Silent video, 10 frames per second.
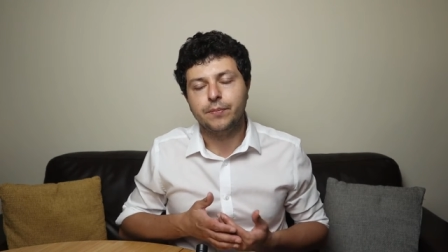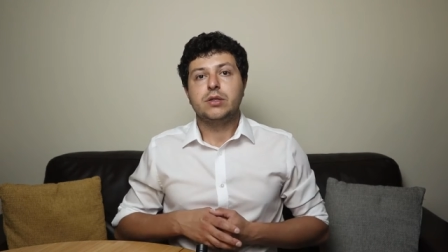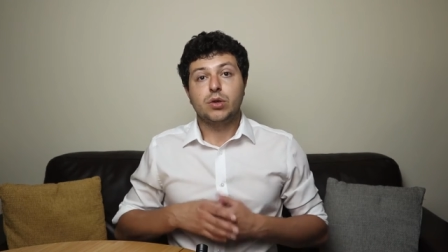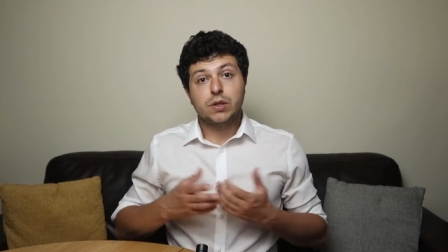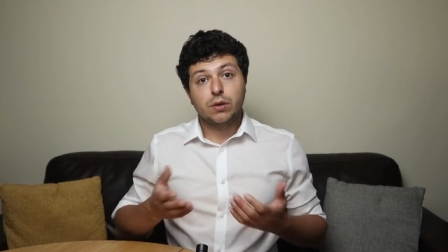
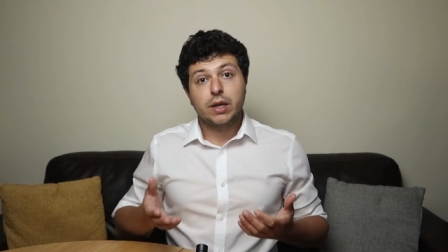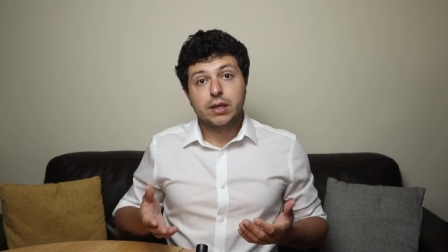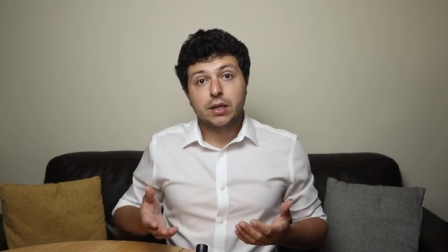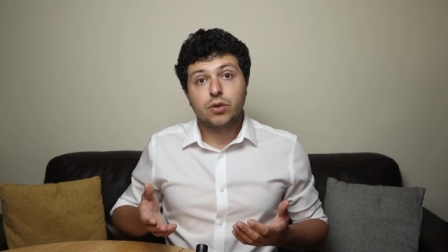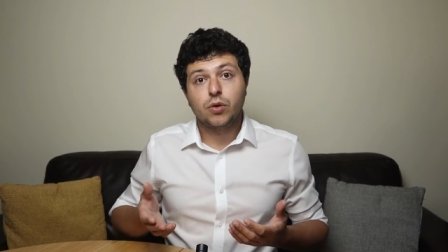So it's a good
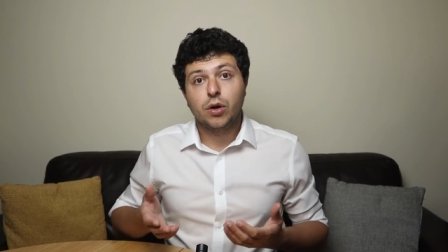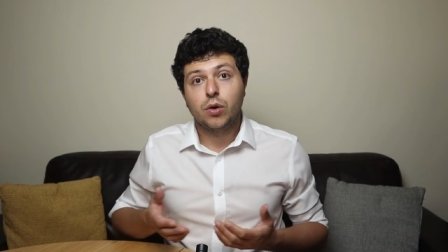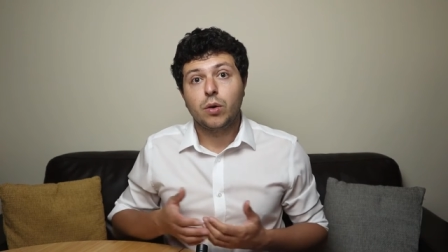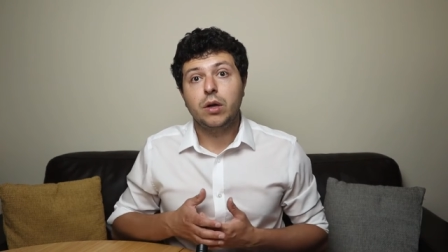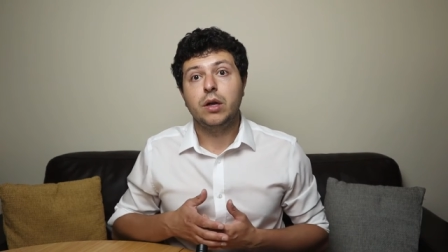idea to
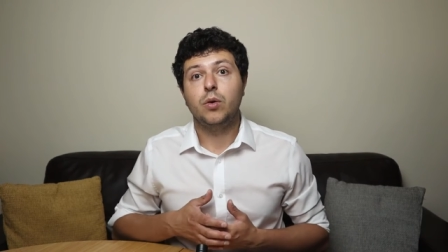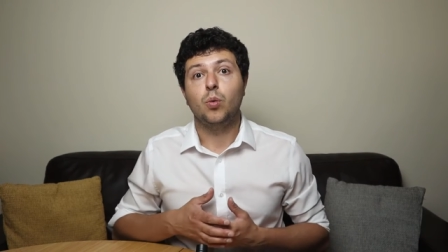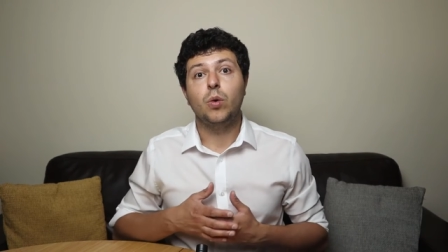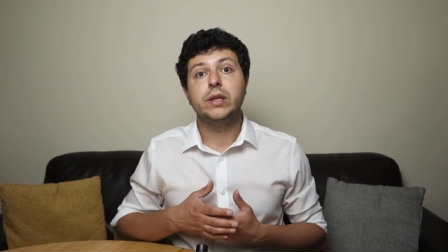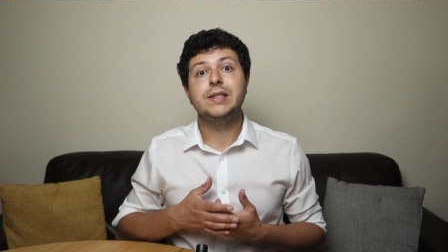know
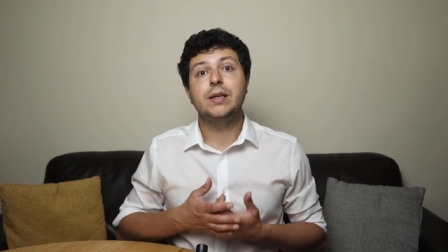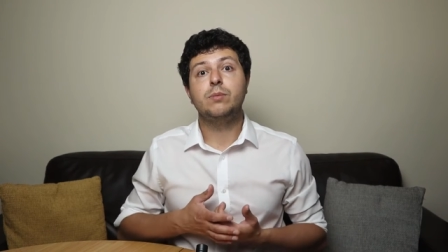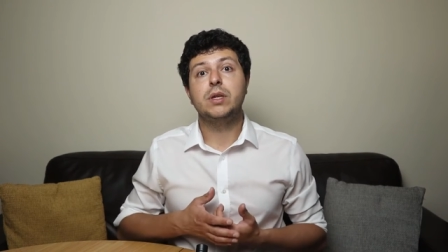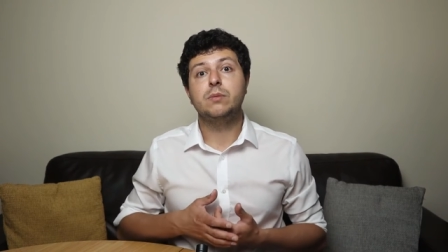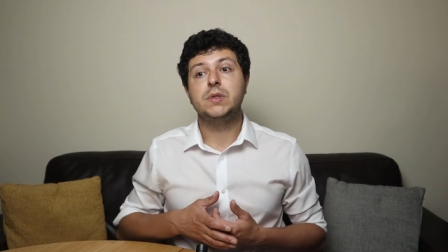what
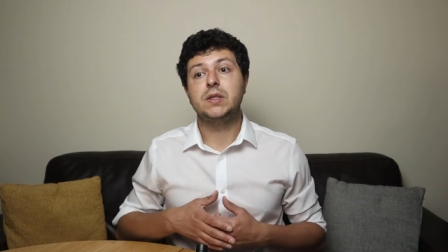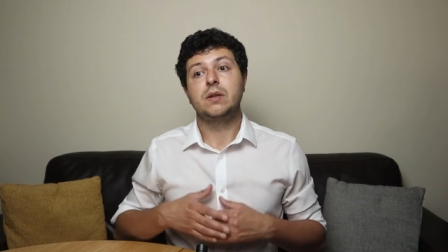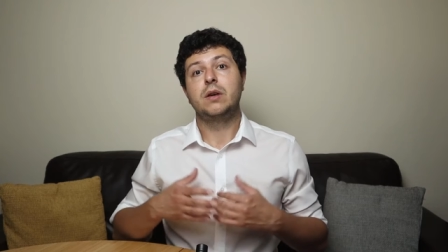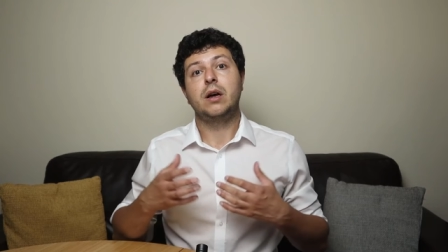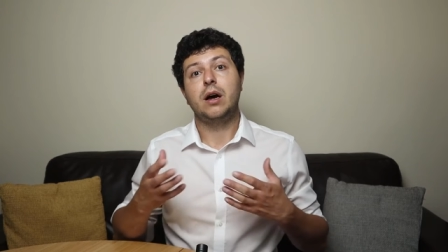
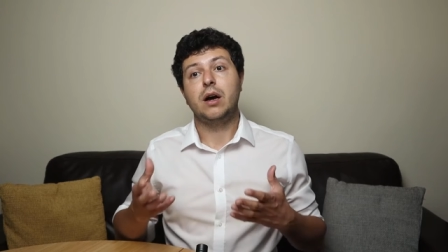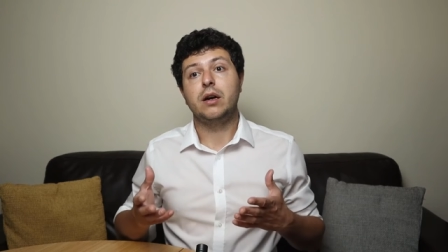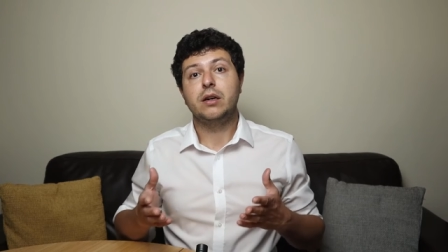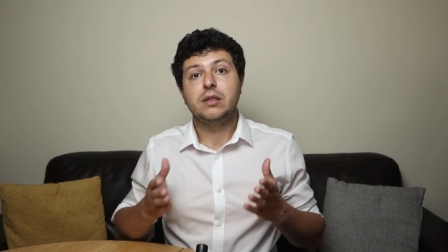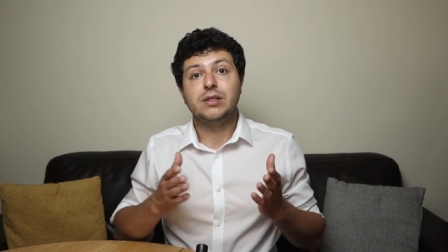symptoms
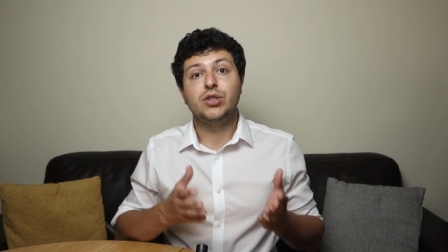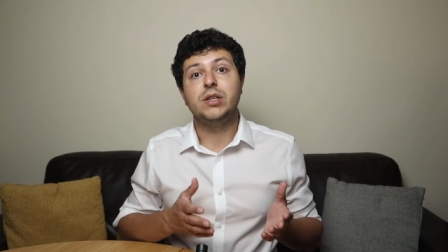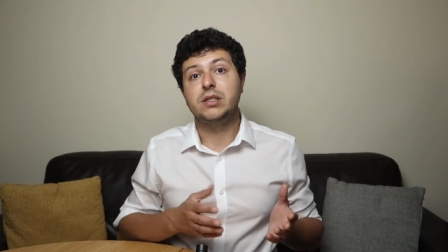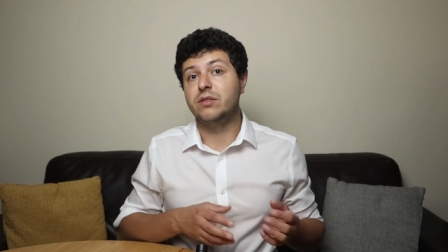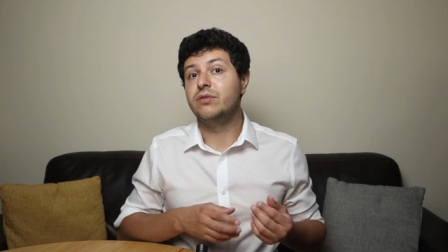are
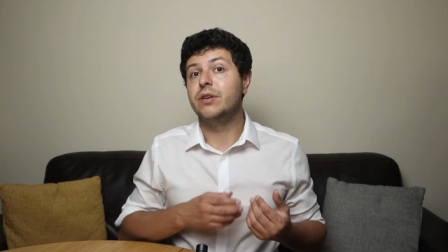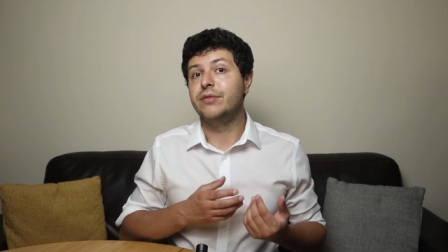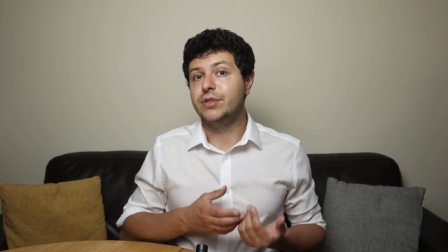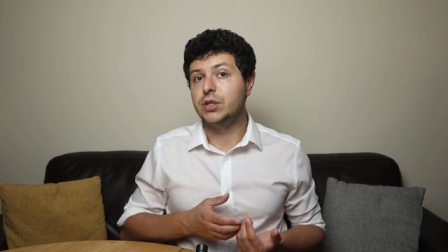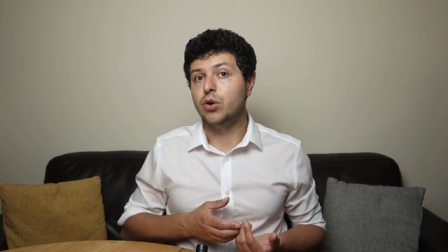suggestive
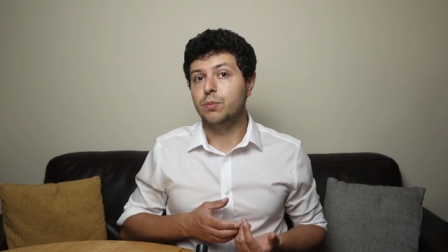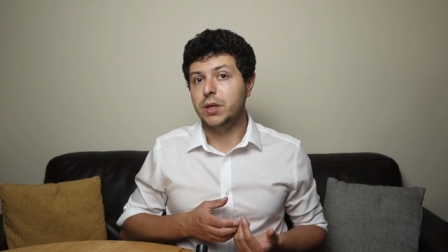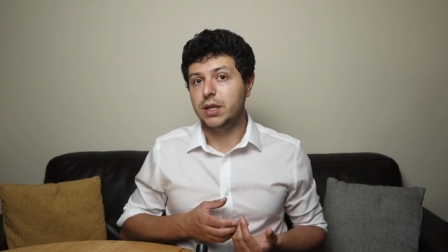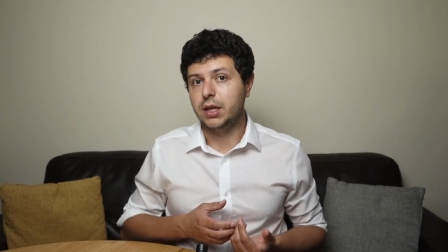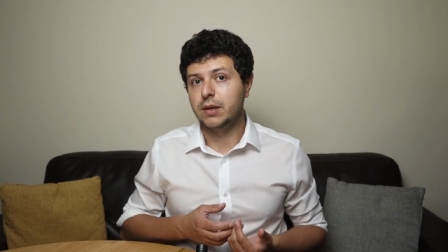of
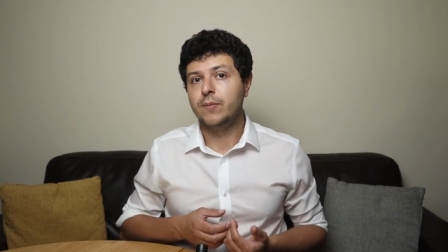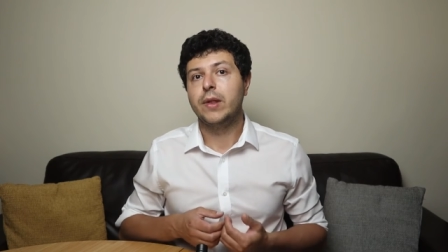COPD.